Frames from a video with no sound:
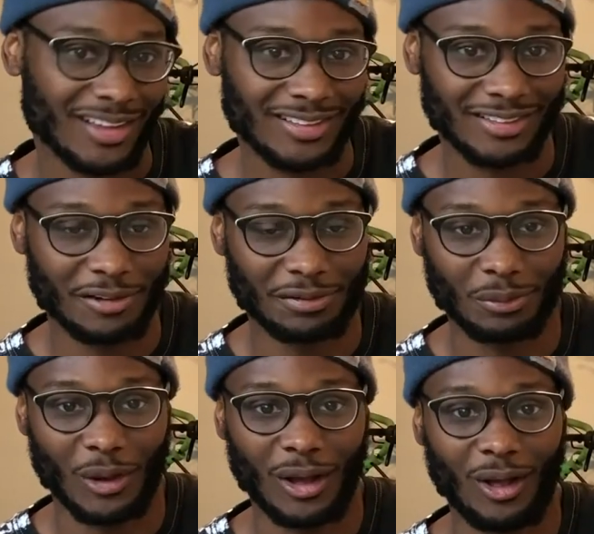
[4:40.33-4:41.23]
Lyft
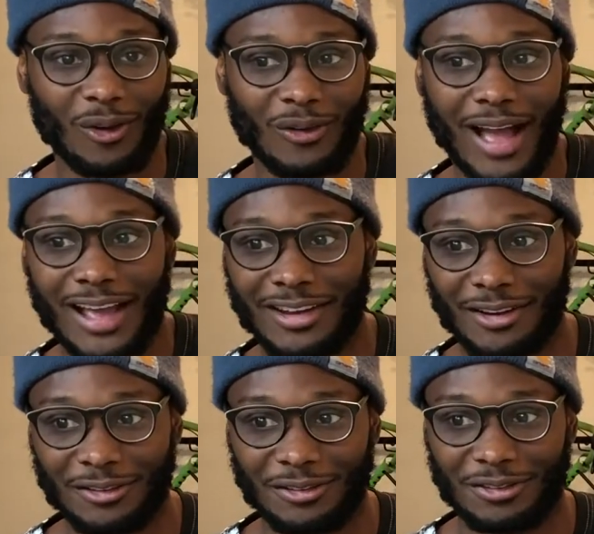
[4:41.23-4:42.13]
will kind
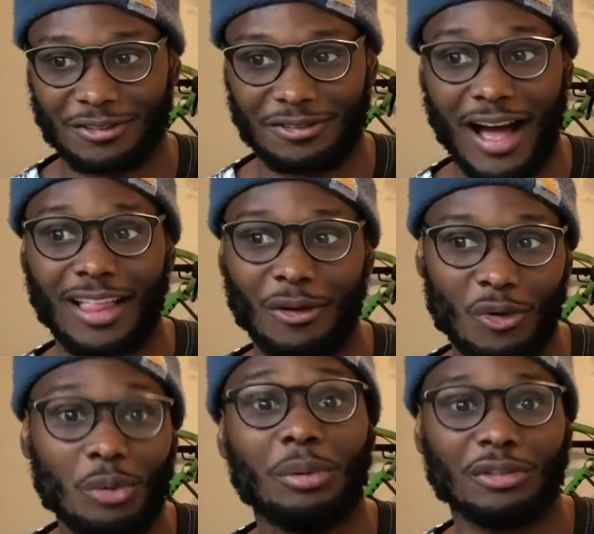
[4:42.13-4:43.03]
of follow
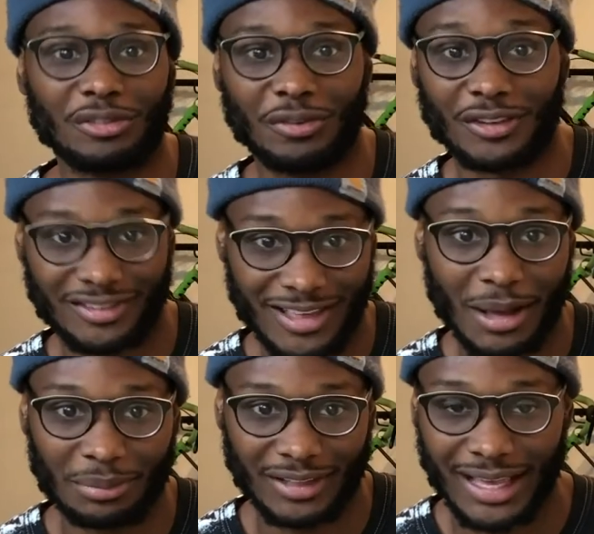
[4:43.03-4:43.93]
Uber's
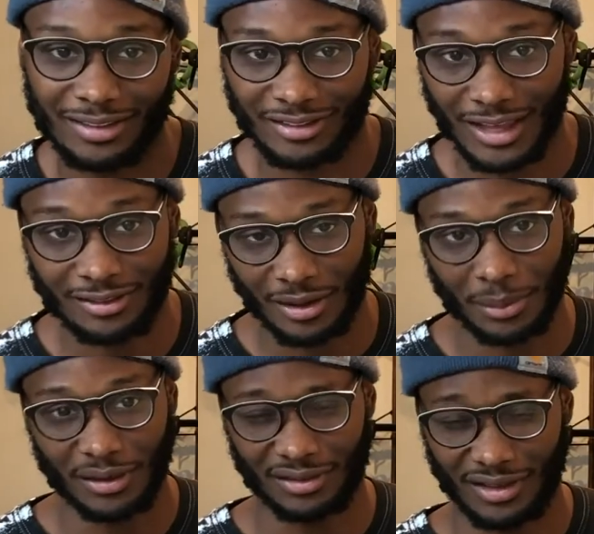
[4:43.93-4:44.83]
footsteps in some
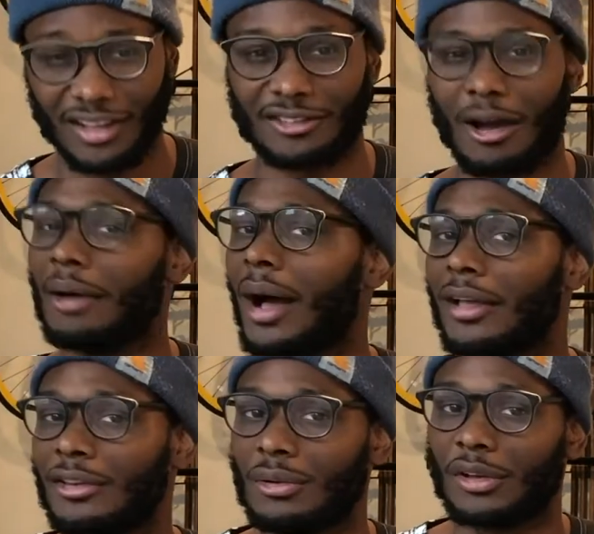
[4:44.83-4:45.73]
of these things. So I
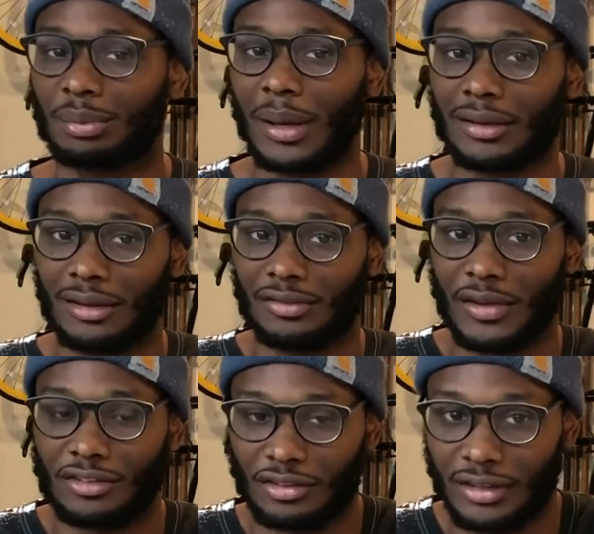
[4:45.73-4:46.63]
do expect
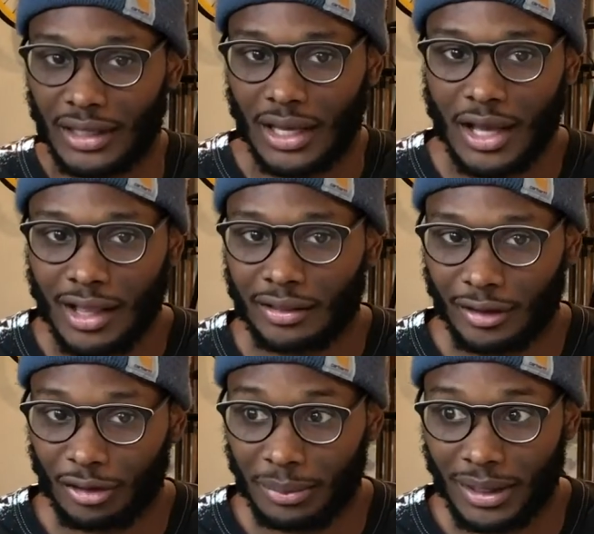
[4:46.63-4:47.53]
eventually
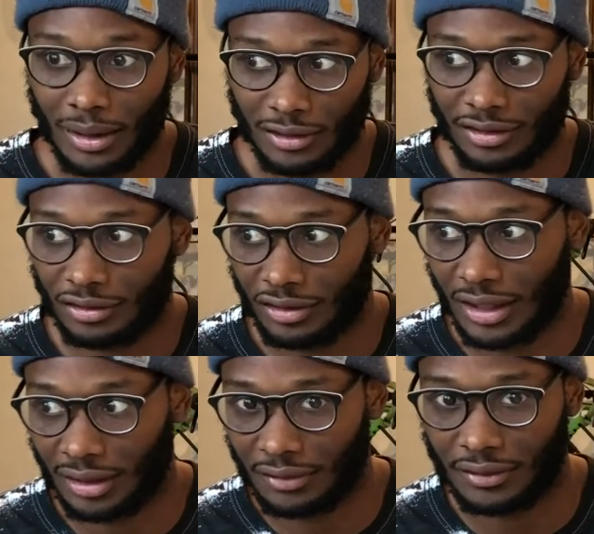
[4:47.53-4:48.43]
there to be essentially
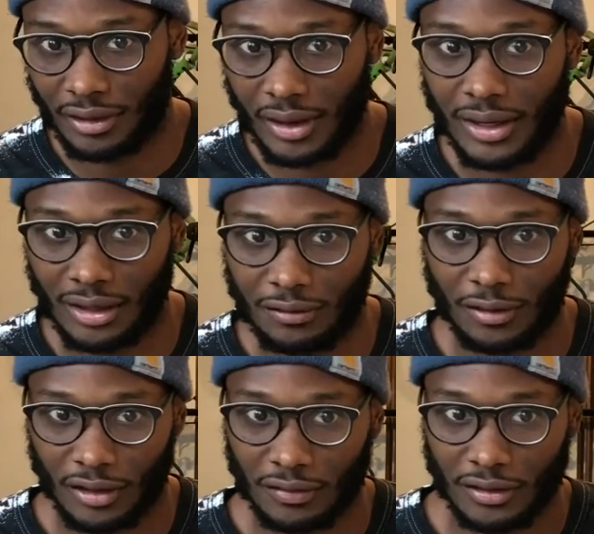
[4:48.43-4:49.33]
a Lyft Green, and for
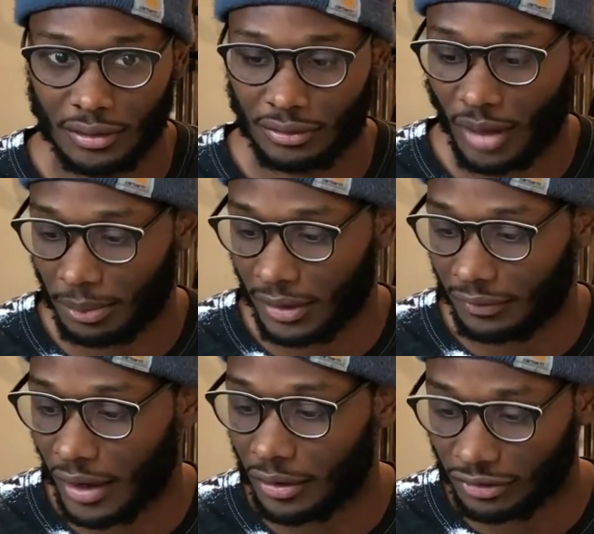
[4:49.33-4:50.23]
Lyft to do something
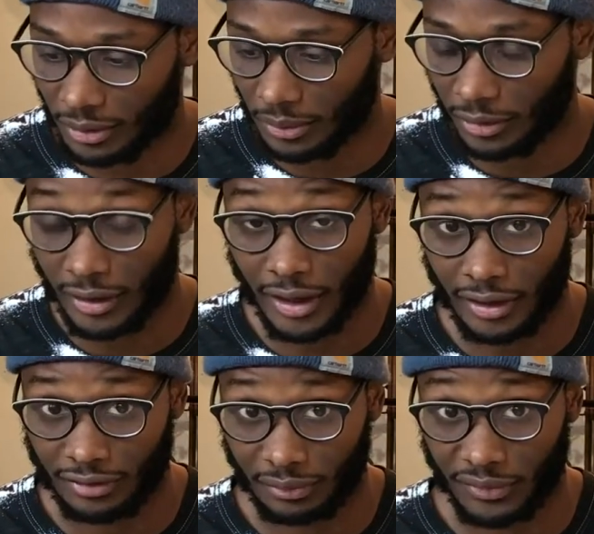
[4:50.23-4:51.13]
very similar
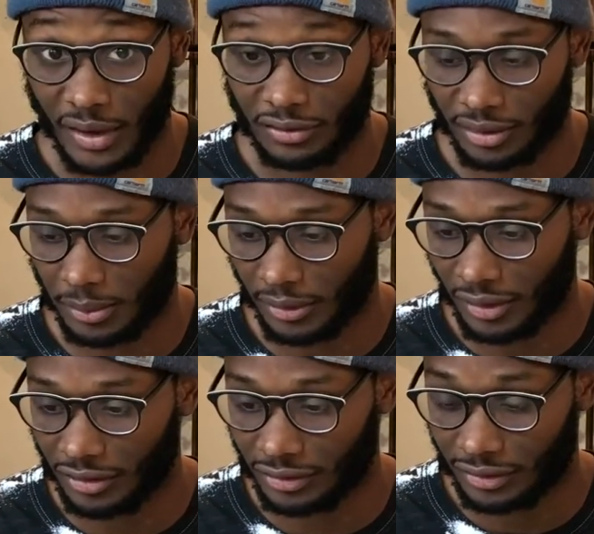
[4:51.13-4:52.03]

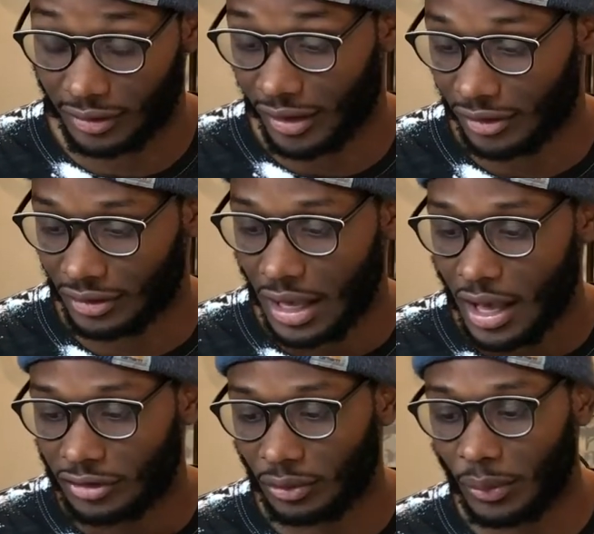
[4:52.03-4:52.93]
to this.
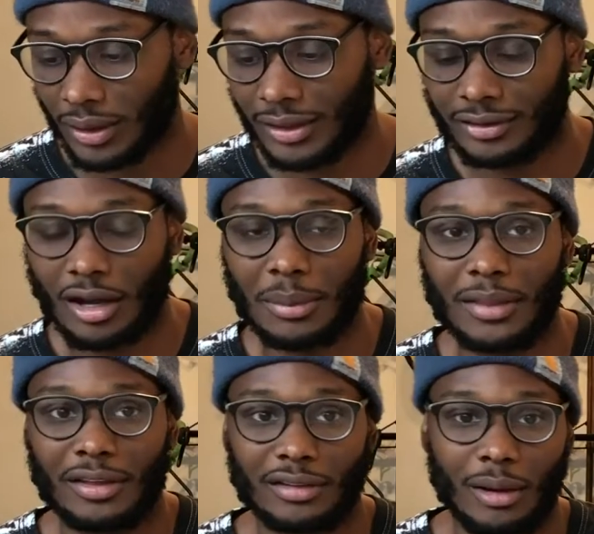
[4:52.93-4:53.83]
So let's talk
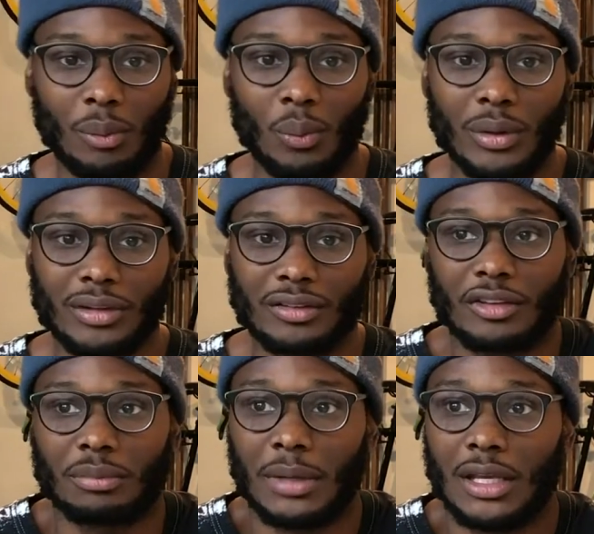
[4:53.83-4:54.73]
about this. Like, what does
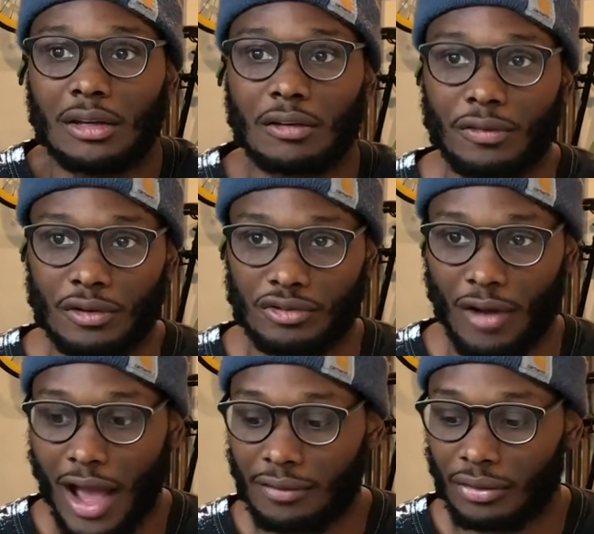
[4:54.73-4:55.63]
this mean for
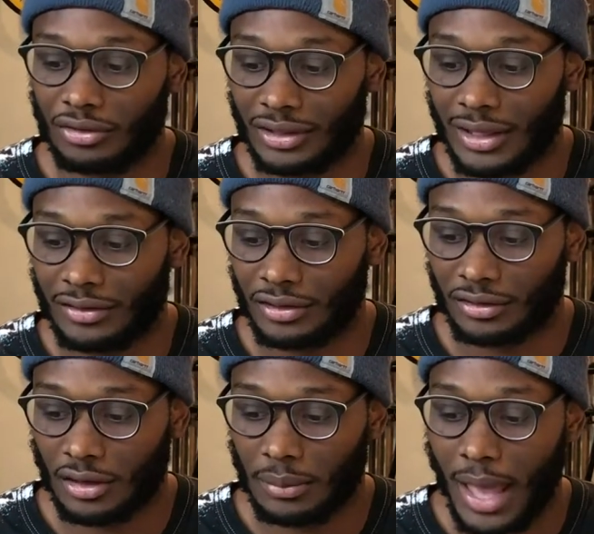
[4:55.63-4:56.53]
drivers? Is this
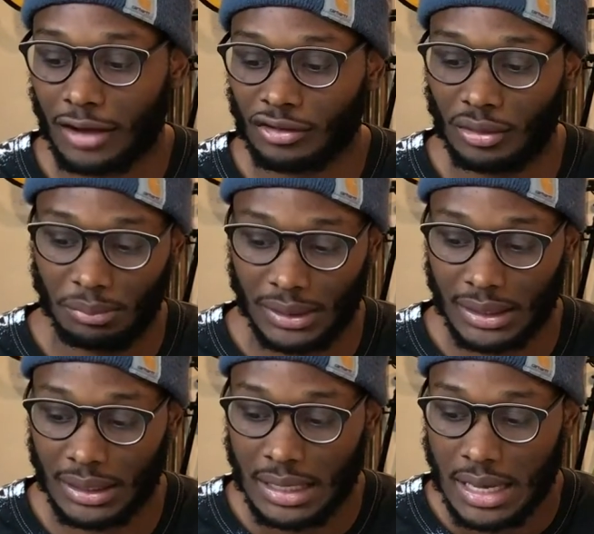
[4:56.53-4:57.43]
going to actually
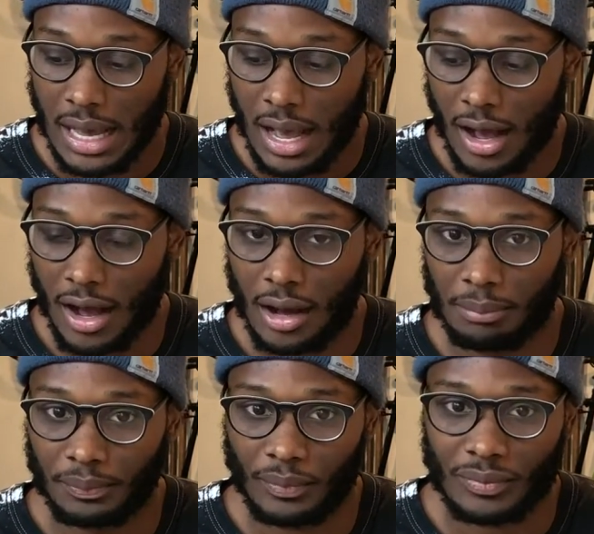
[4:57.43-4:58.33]
be
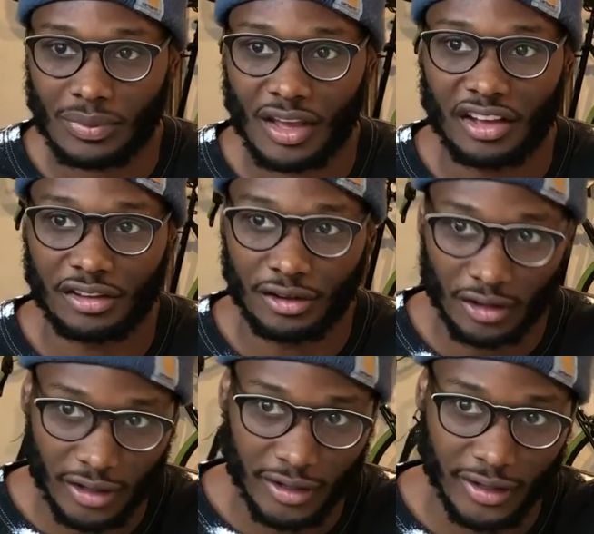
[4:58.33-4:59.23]

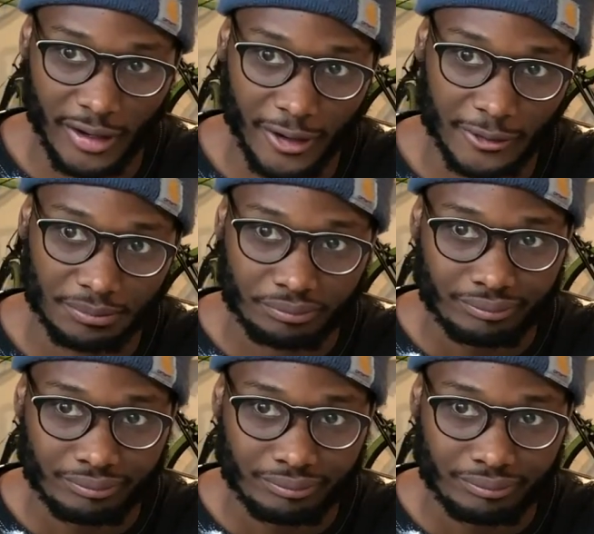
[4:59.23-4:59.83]
good here?